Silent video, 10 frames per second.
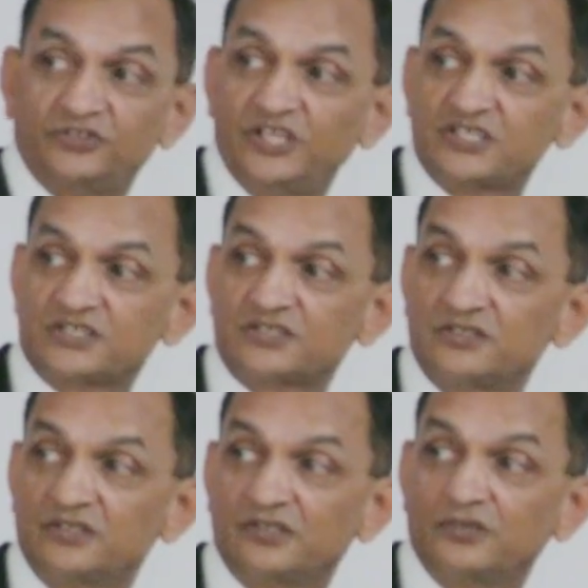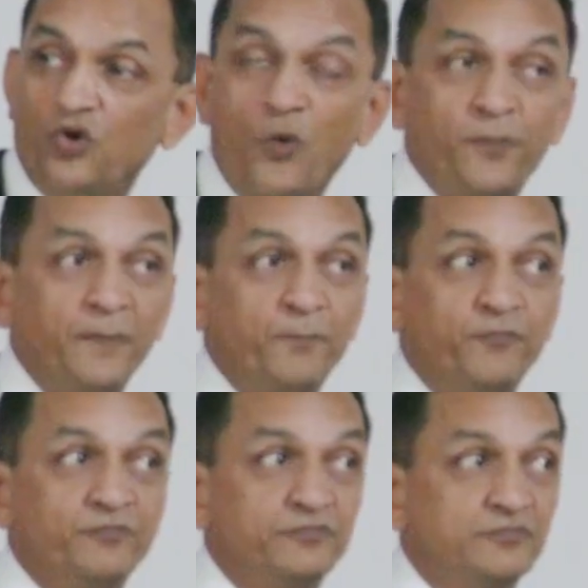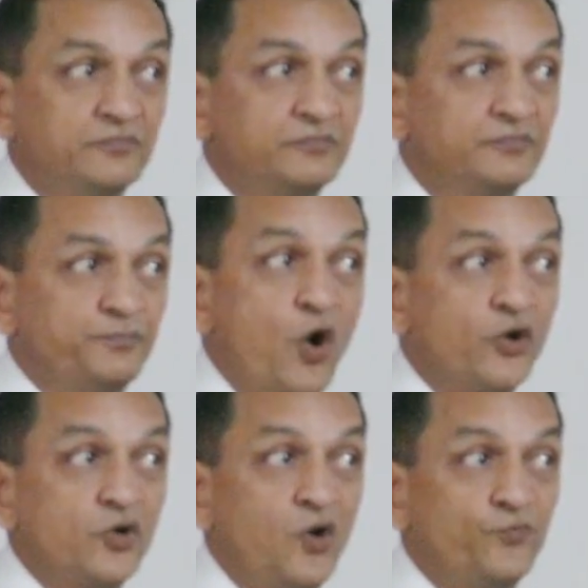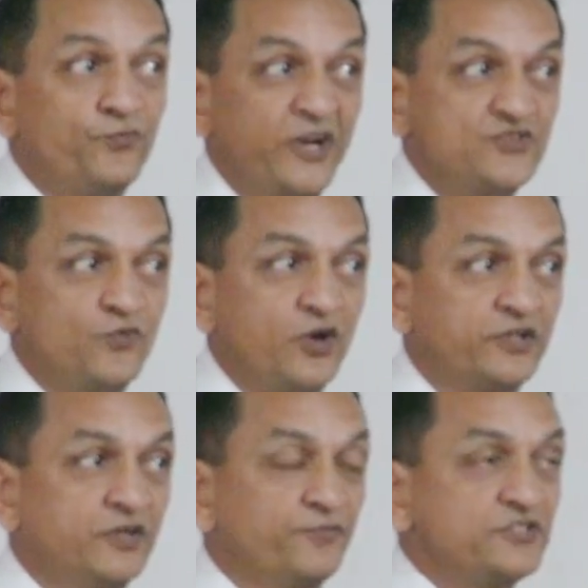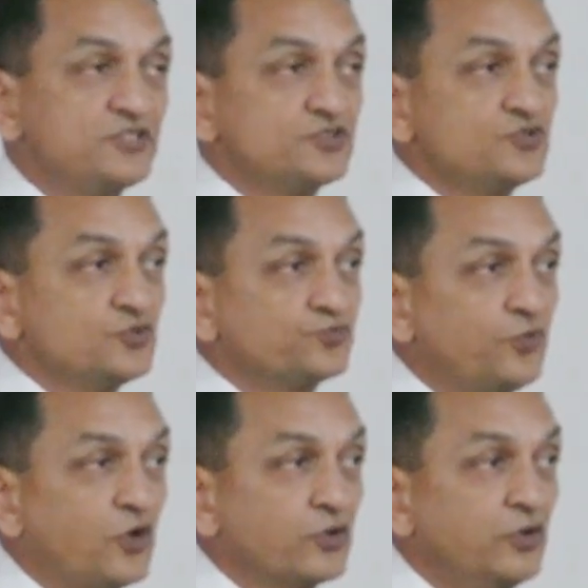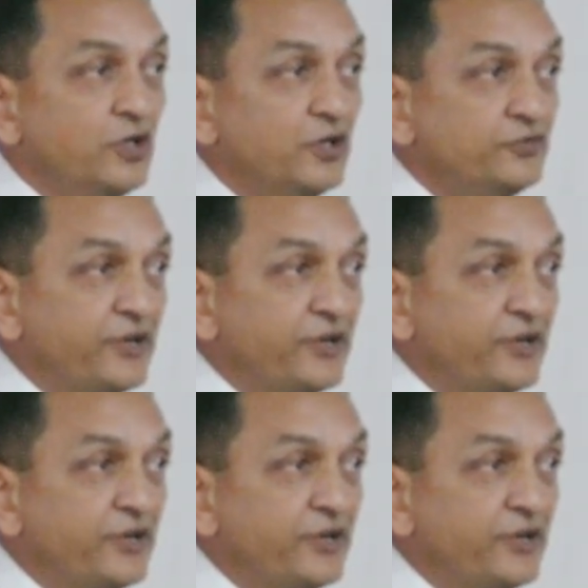this open pond of fresh water, which is used for